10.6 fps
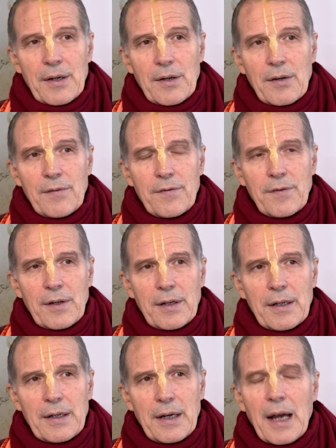of
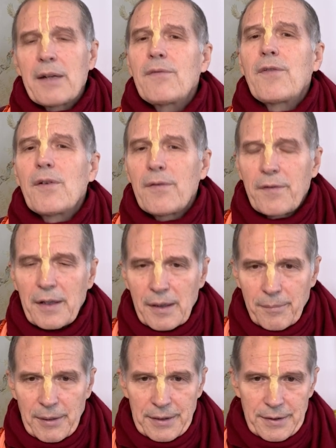
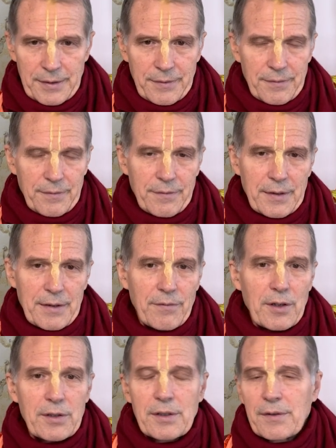unfulfillment with
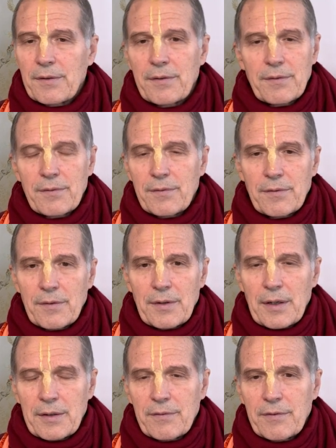what,
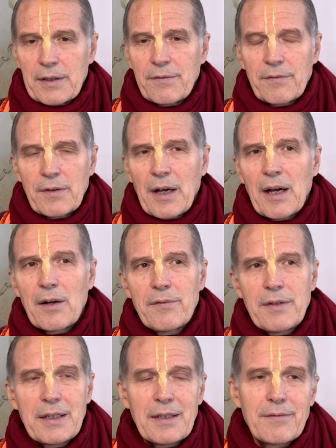with how
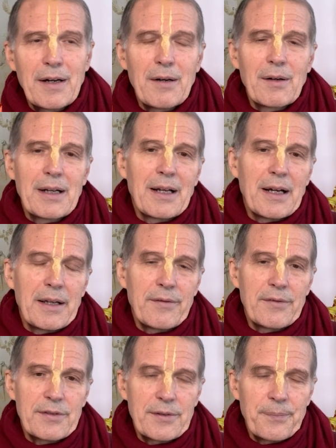we live our
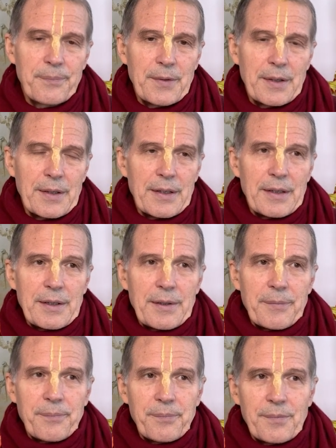lives.
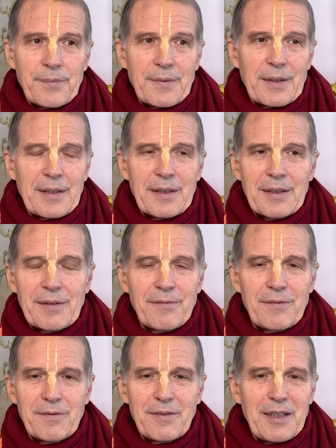
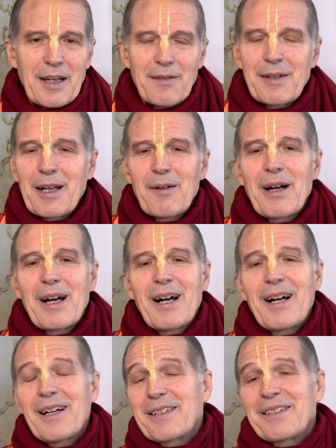We have in our
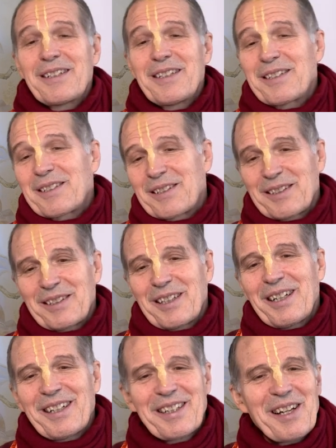heart this
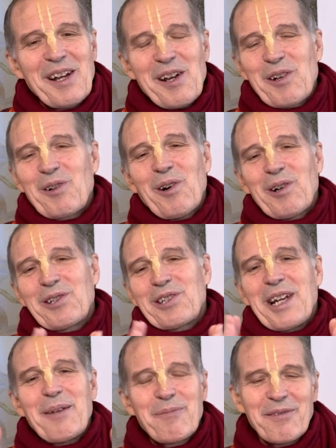
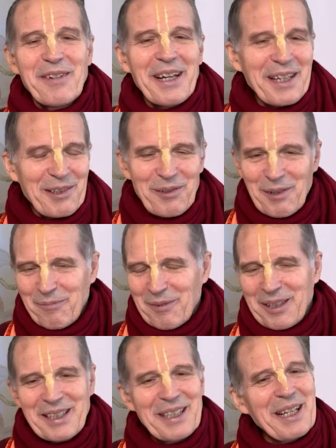God-shaped vacuum,
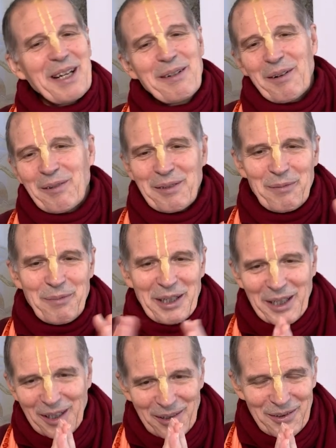and it can only be
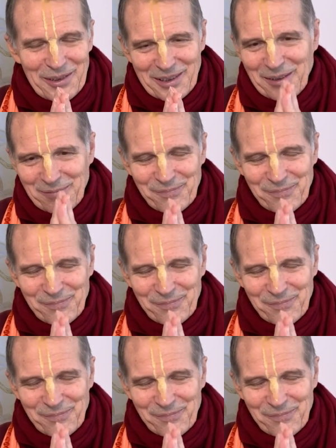closed